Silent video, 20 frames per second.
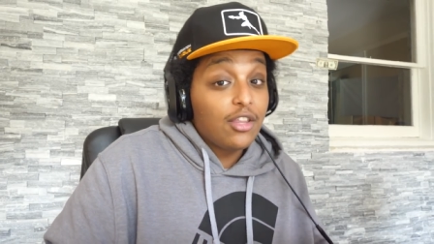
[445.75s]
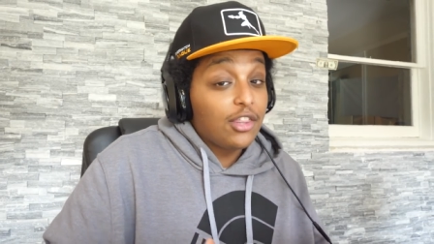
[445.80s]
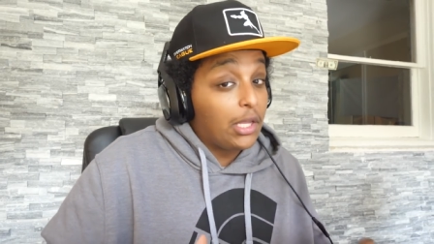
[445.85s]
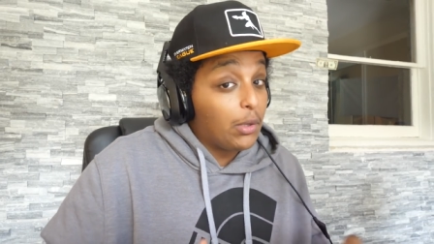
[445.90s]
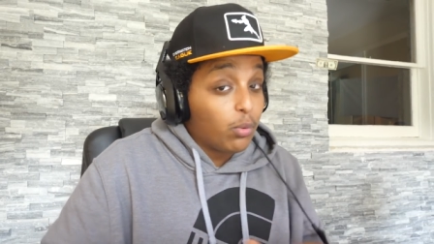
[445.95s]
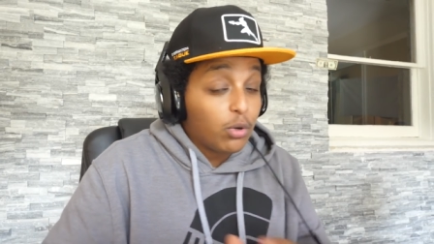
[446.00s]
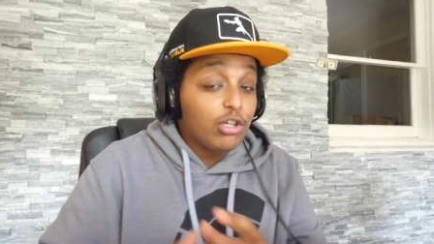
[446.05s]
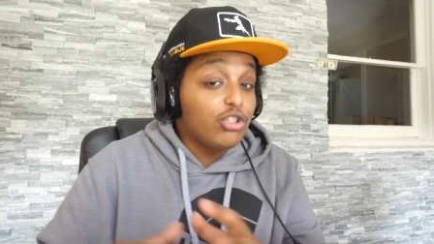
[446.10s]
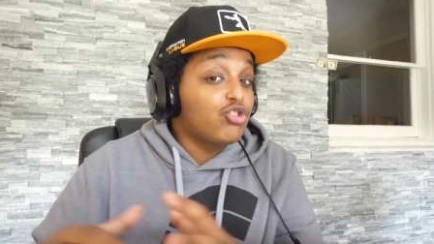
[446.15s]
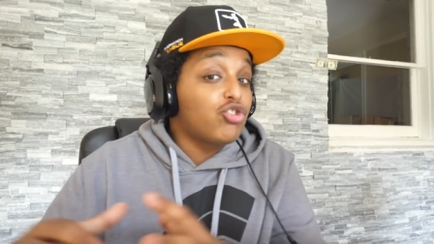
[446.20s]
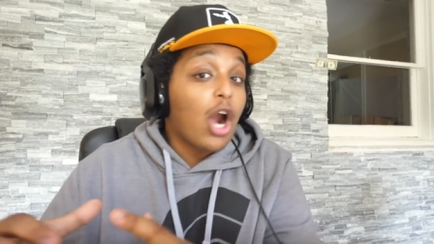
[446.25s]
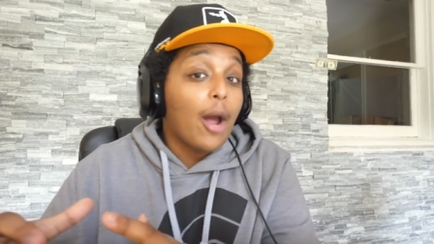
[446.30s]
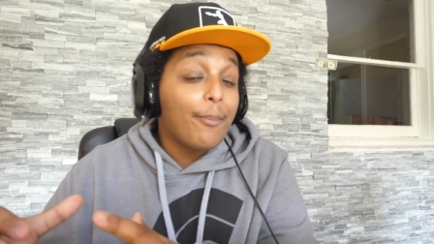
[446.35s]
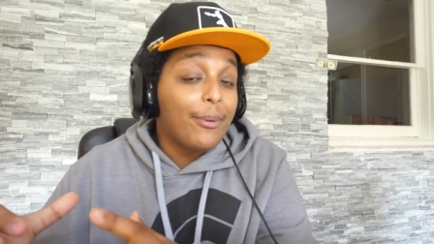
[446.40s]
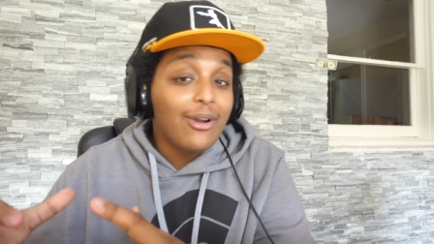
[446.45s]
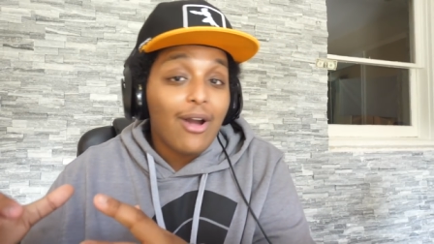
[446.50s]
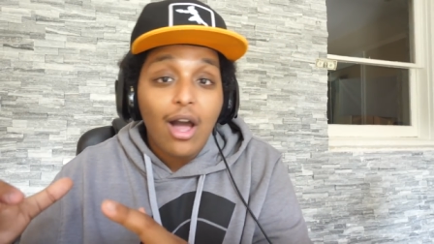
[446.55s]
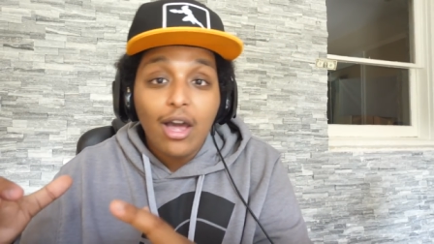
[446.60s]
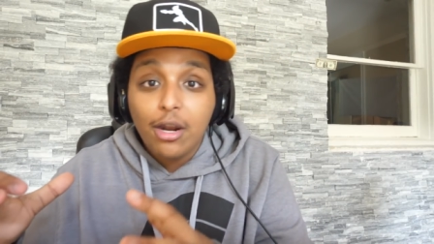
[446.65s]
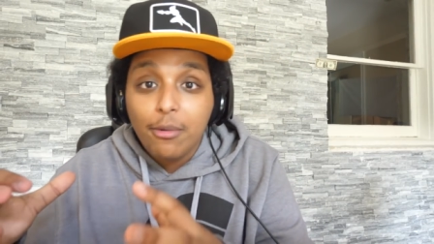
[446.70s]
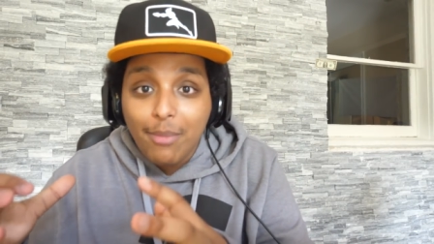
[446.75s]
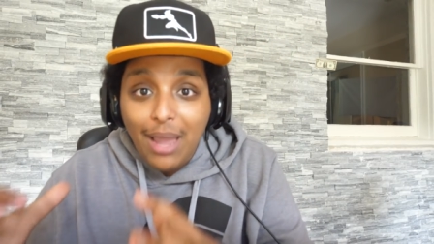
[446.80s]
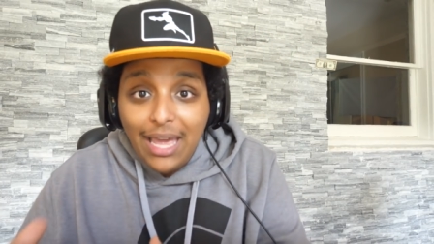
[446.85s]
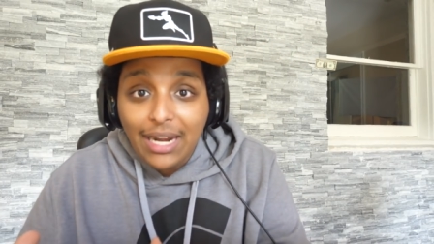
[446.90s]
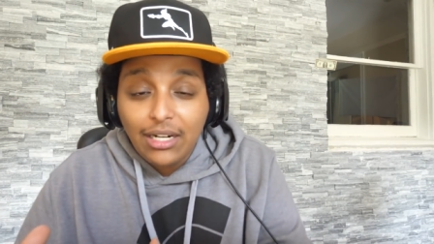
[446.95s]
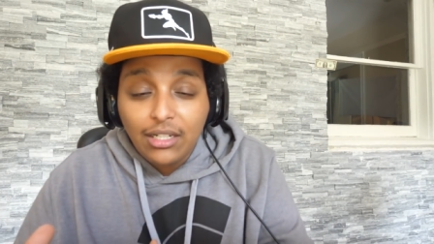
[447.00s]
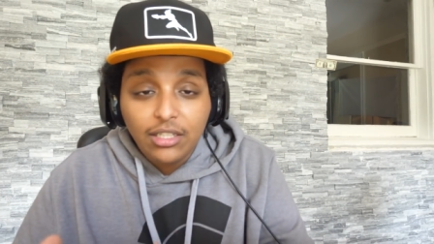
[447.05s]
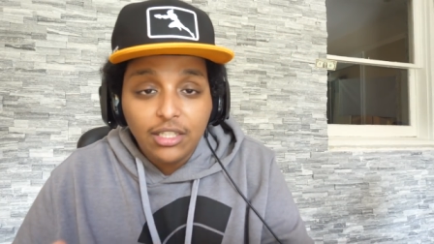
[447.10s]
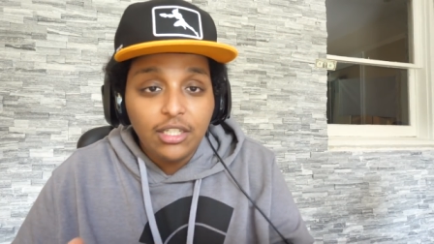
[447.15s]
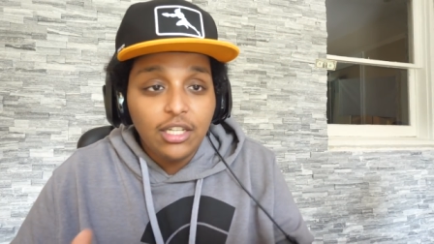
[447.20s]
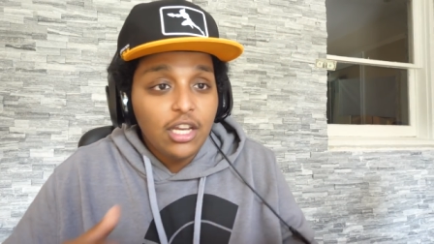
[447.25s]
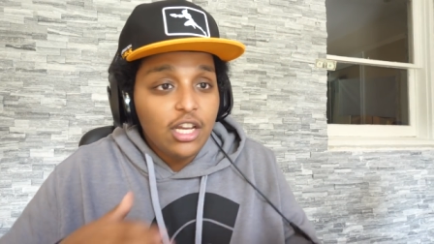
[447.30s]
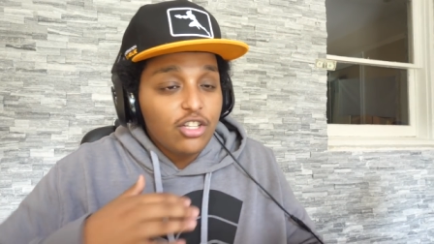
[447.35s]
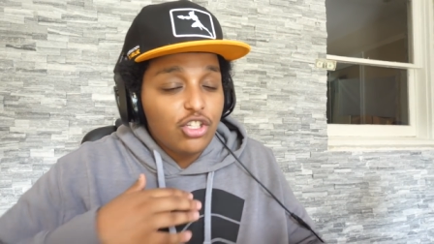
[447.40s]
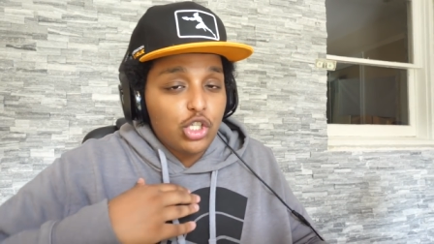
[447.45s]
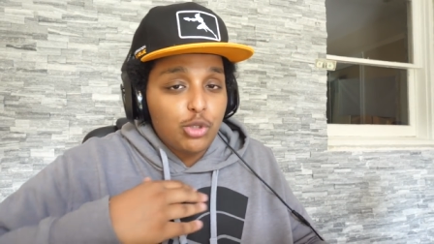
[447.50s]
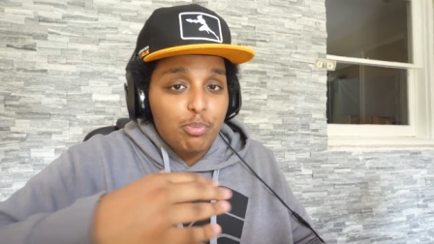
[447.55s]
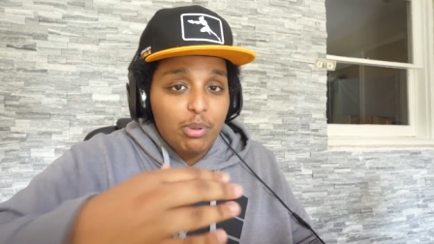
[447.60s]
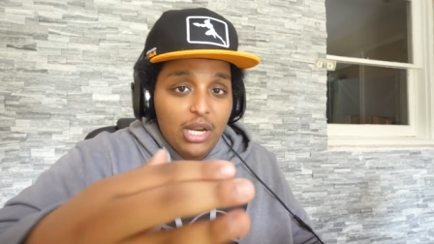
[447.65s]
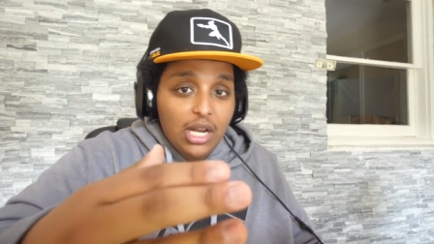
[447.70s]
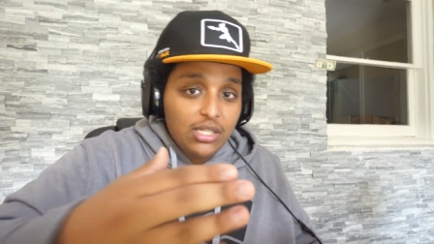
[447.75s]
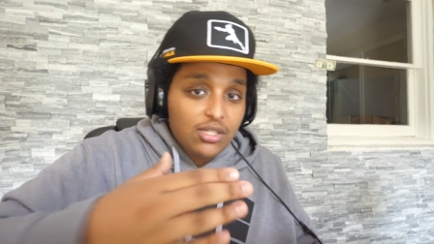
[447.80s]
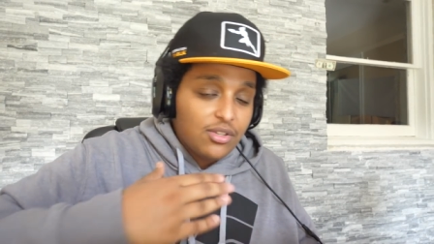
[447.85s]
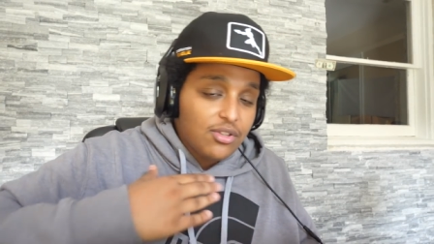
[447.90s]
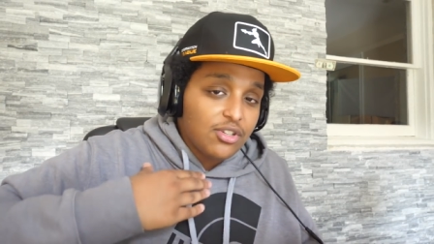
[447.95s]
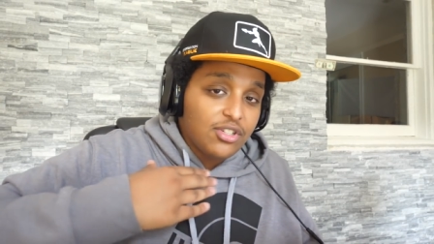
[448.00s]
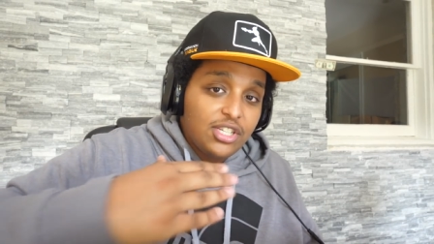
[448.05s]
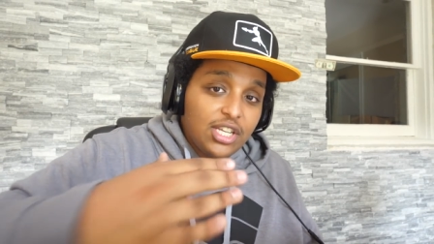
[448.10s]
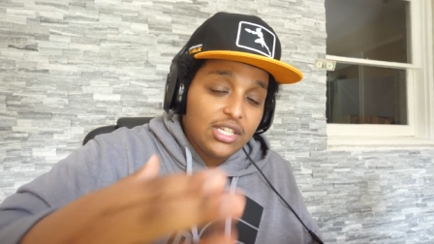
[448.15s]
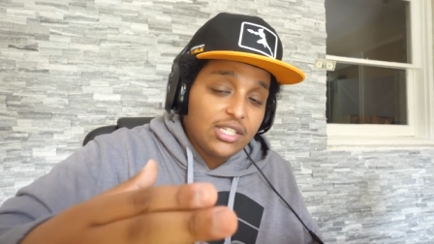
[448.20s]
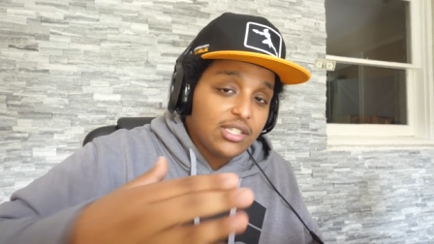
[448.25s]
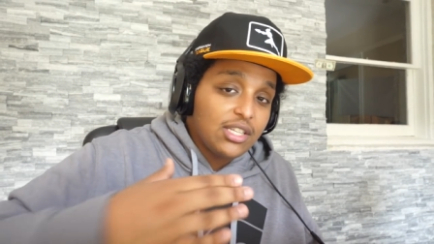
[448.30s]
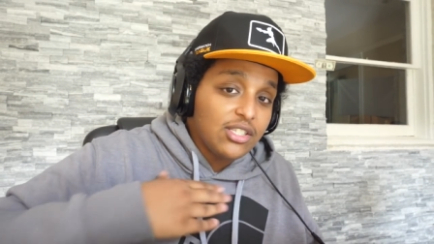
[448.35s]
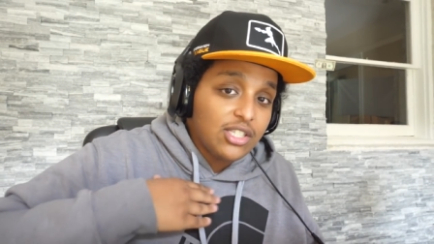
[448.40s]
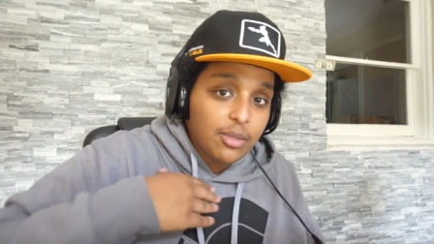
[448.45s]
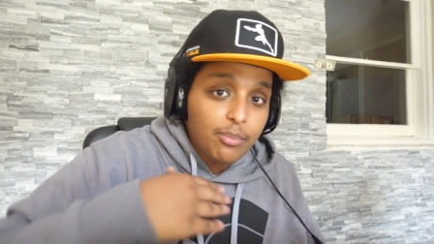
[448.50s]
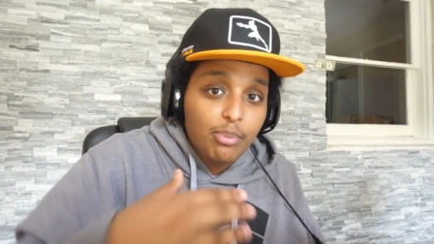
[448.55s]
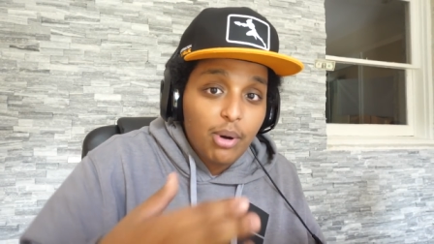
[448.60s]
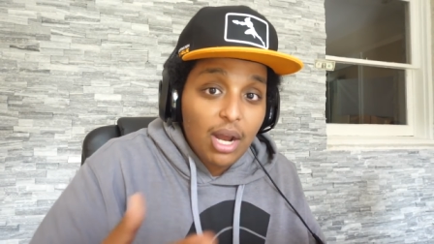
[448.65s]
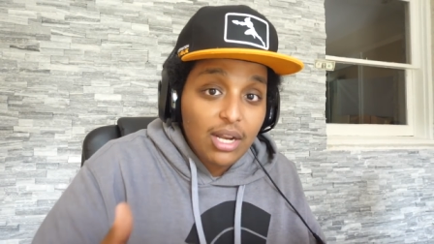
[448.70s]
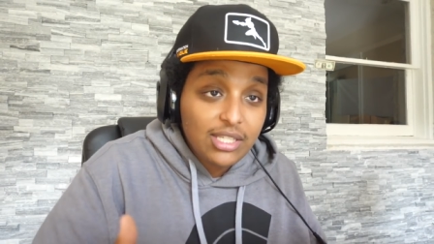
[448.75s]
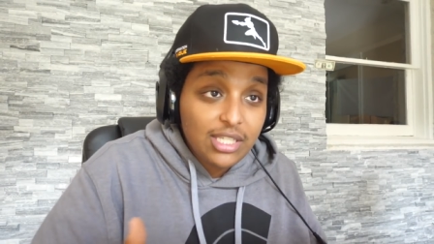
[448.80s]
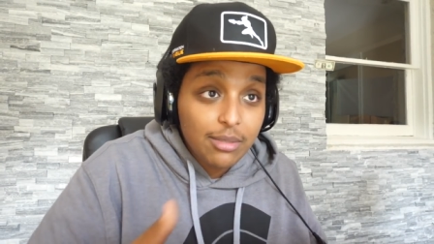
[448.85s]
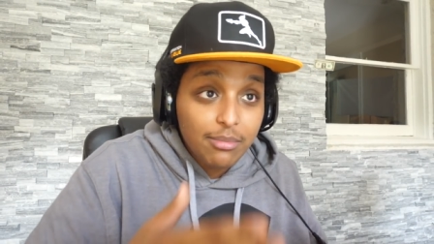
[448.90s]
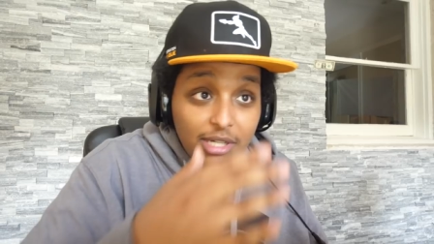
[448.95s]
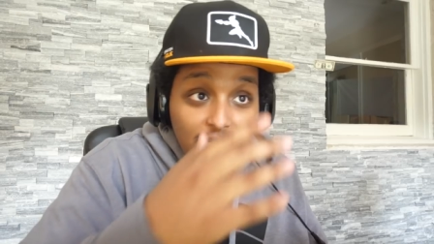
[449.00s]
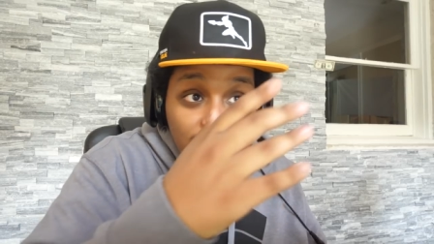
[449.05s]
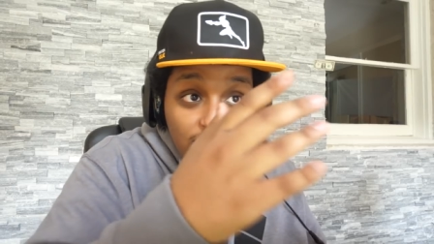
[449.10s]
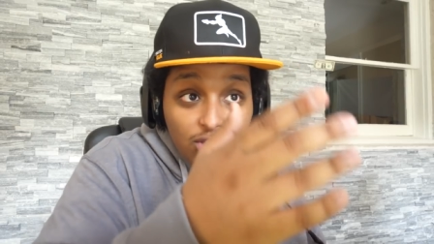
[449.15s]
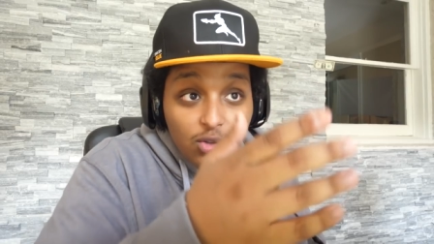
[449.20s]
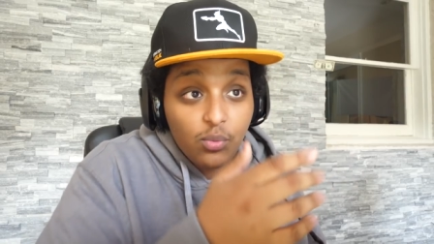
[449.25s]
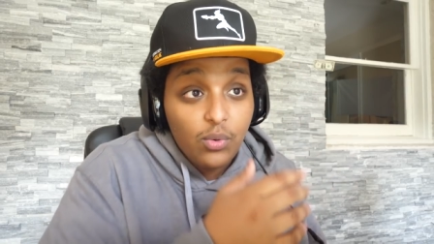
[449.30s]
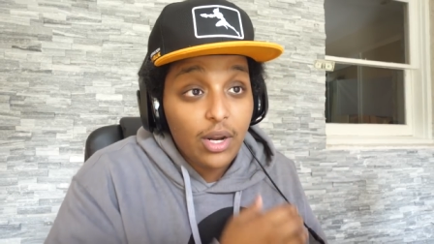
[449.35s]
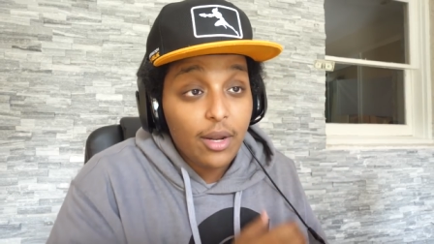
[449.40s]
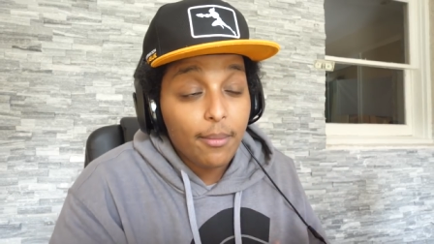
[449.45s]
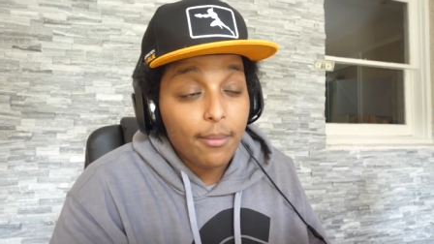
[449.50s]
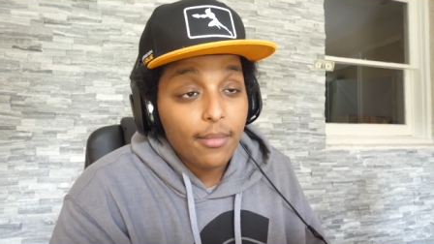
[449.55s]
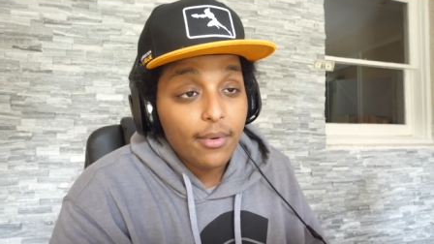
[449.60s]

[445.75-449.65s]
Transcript: They weren't dropping automatically just because of their distance and proximity to the rim.